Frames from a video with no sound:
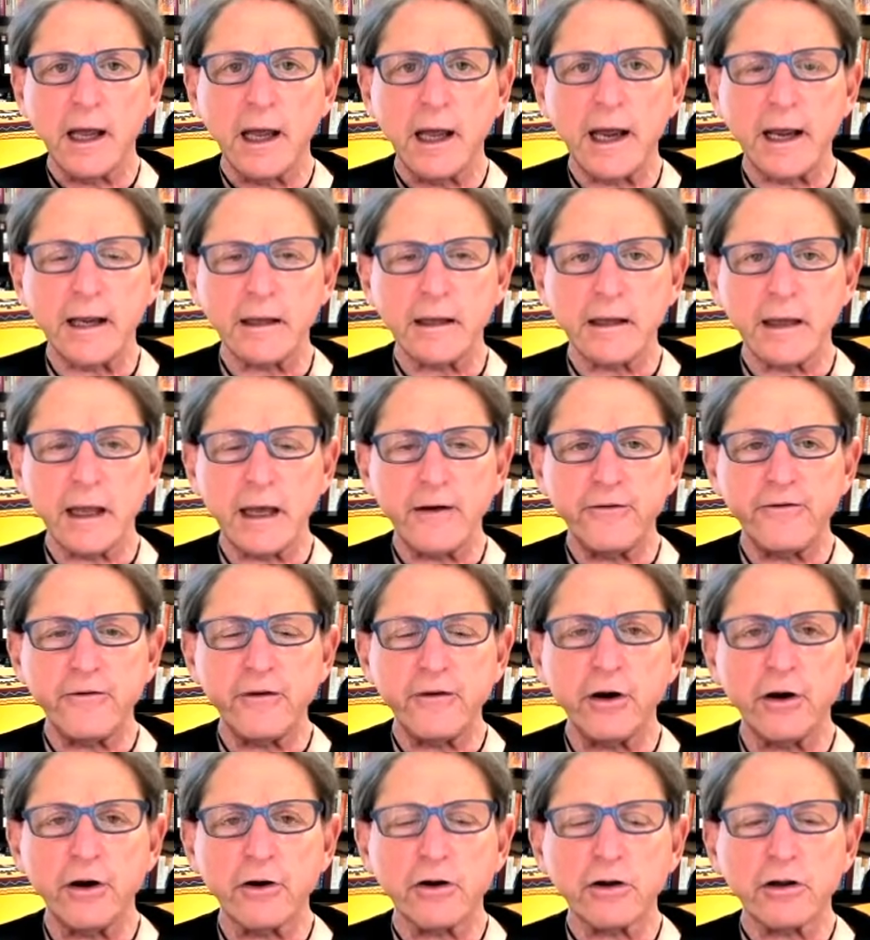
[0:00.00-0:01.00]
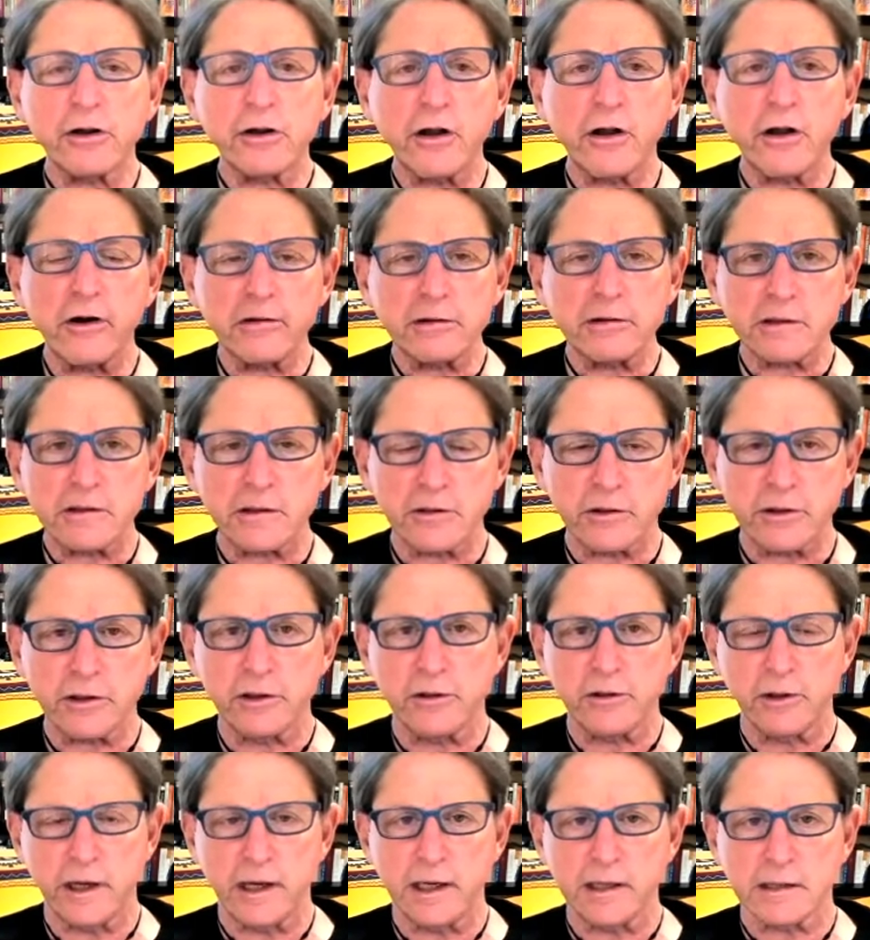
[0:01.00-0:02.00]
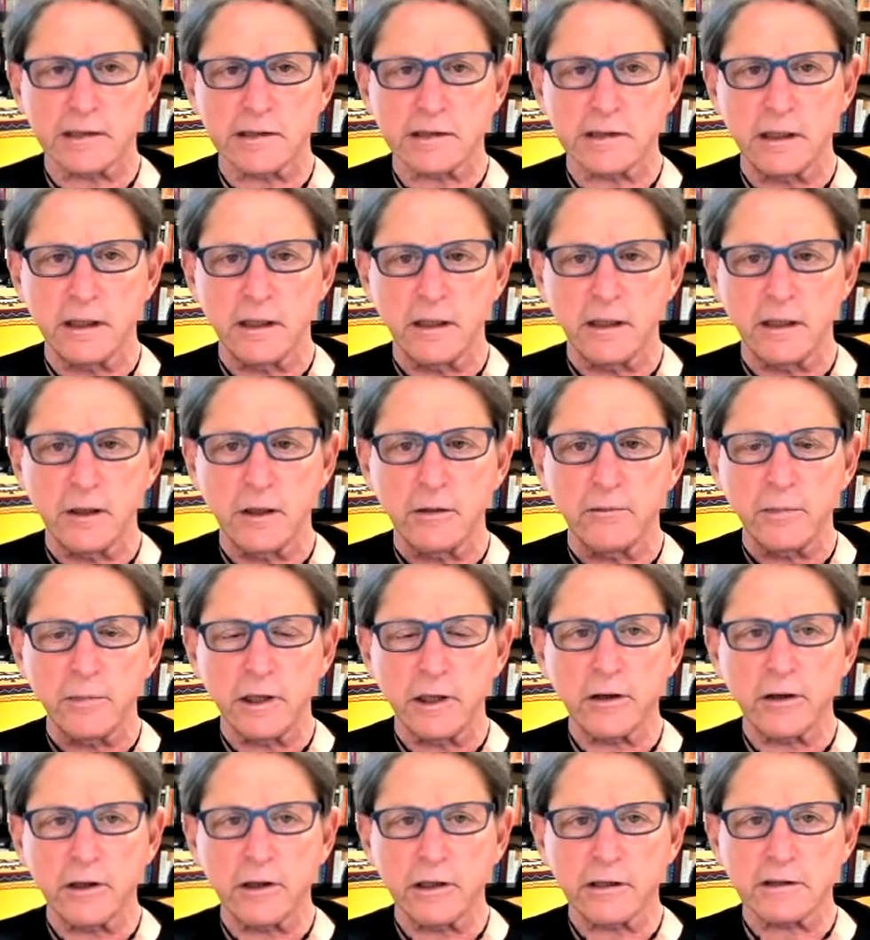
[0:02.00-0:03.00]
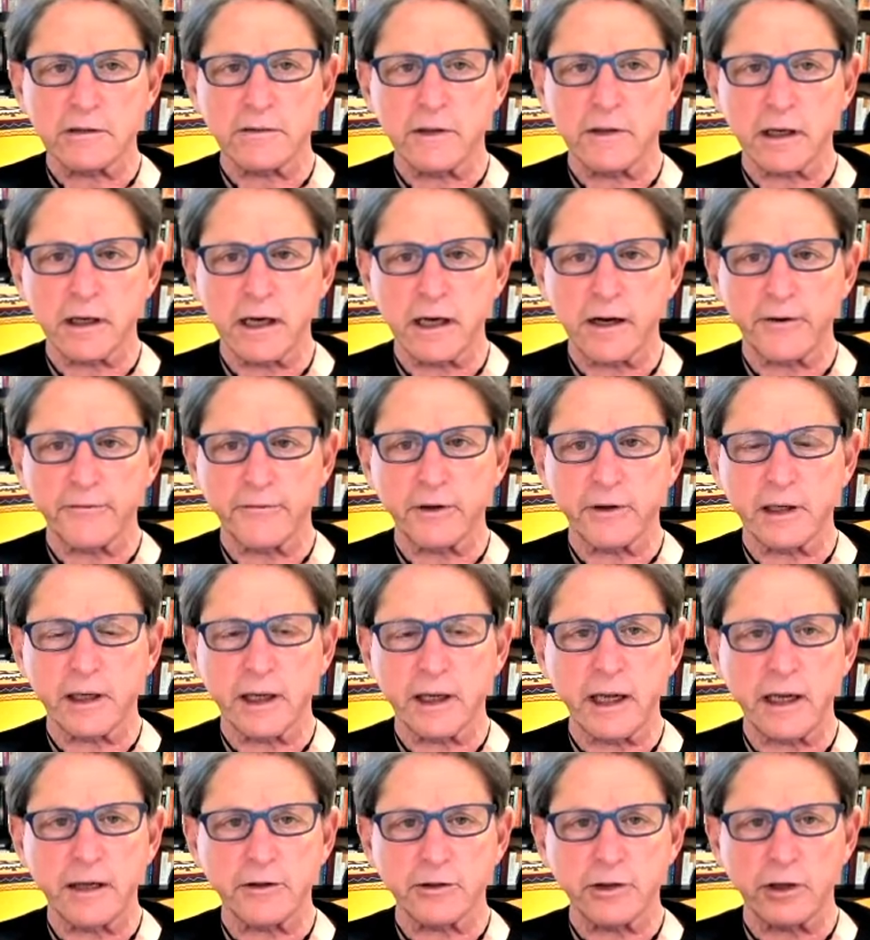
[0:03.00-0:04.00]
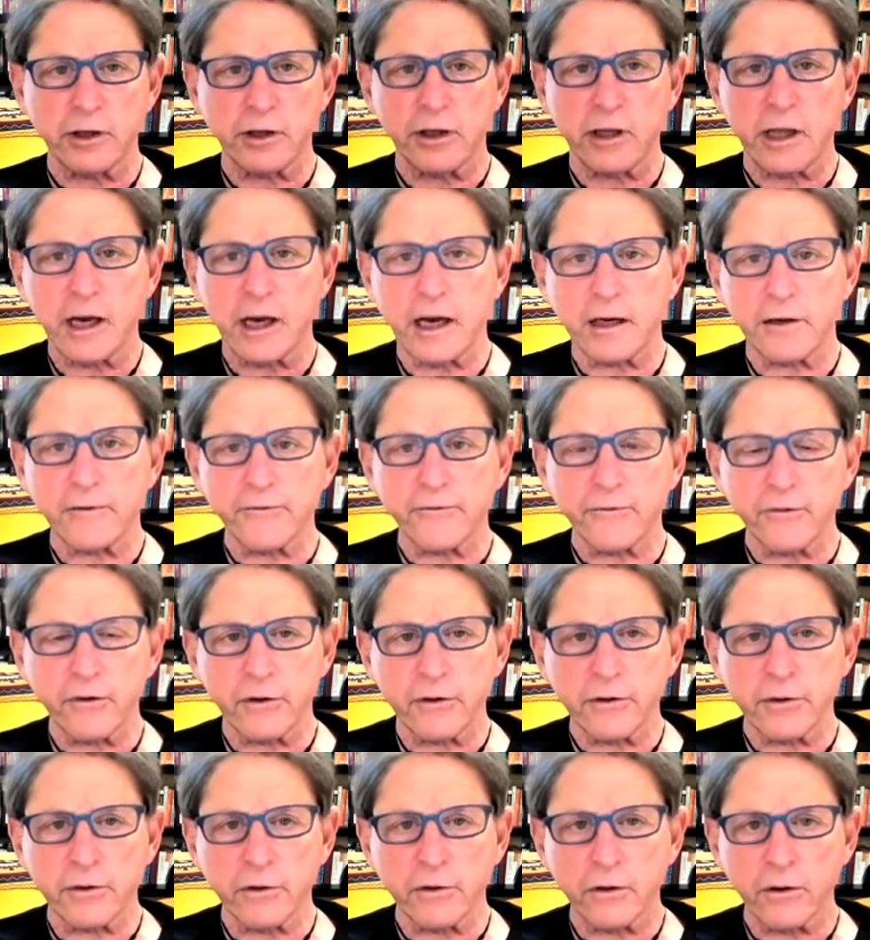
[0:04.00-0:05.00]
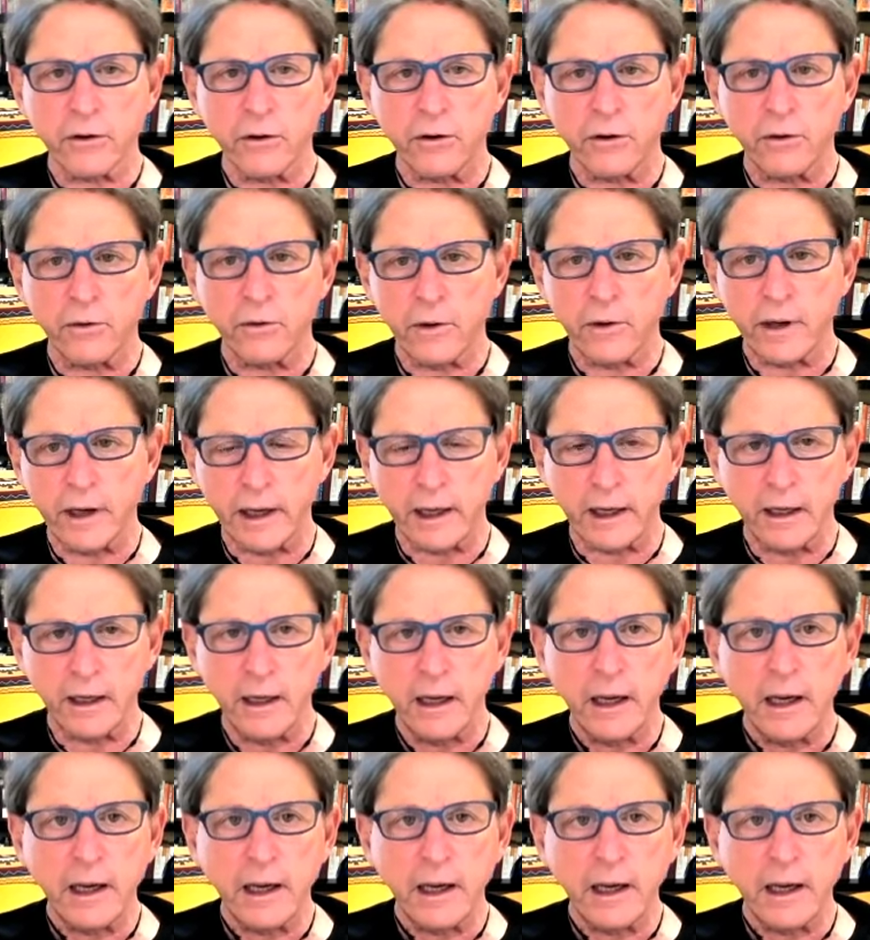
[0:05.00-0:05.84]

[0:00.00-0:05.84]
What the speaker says: and they feel closer to us because of the confrontation, not further away.